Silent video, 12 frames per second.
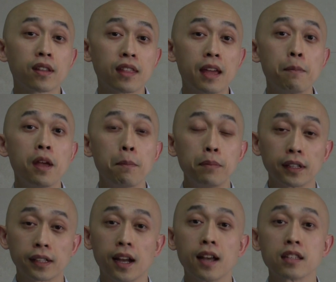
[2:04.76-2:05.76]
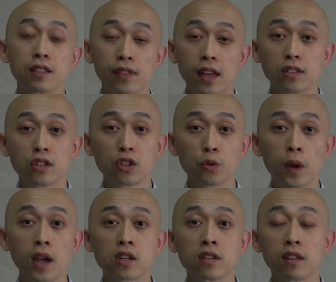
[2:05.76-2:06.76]
to them because of that
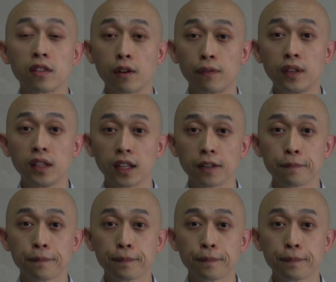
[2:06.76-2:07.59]
situation that they're feeling?